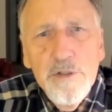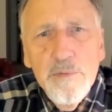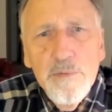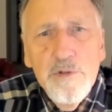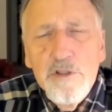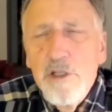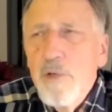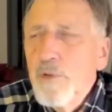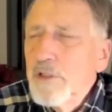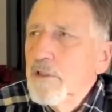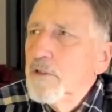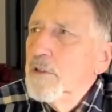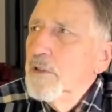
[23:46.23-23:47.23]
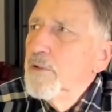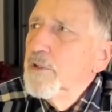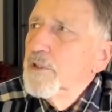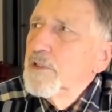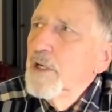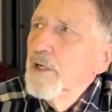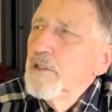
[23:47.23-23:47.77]
roots know what to do, the
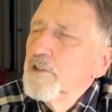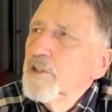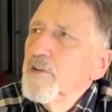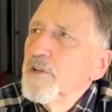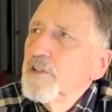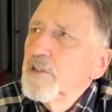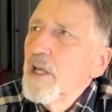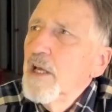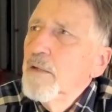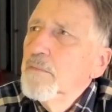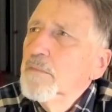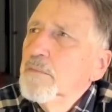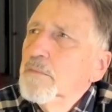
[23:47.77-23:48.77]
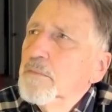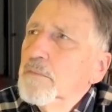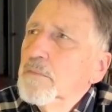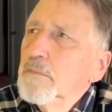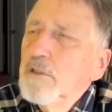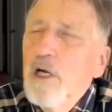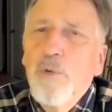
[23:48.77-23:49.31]
cells in the stem
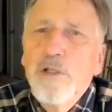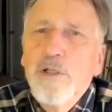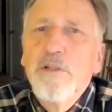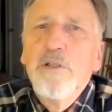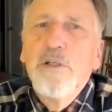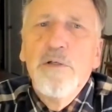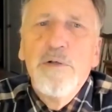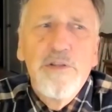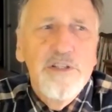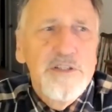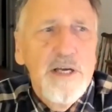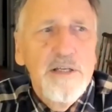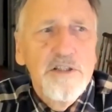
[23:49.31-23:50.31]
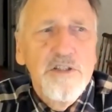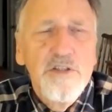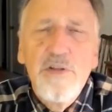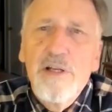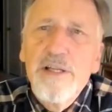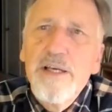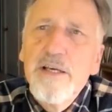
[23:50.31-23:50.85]
know what to do, and the cells in
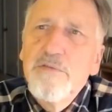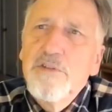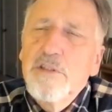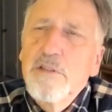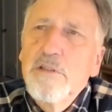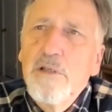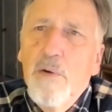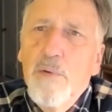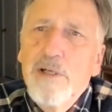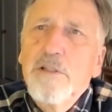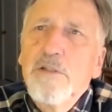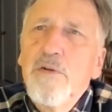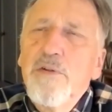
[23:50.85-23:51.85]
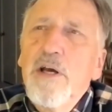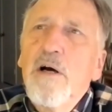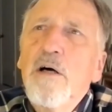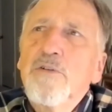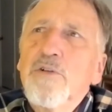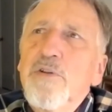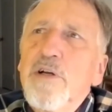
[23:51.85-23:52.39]
the leaves know what to do. They
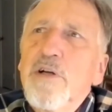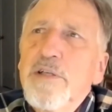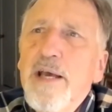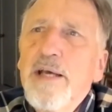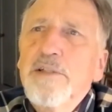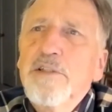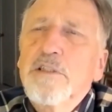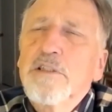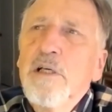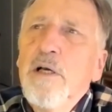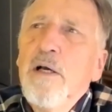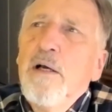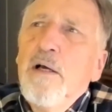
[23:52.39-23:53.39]
all do their tasks,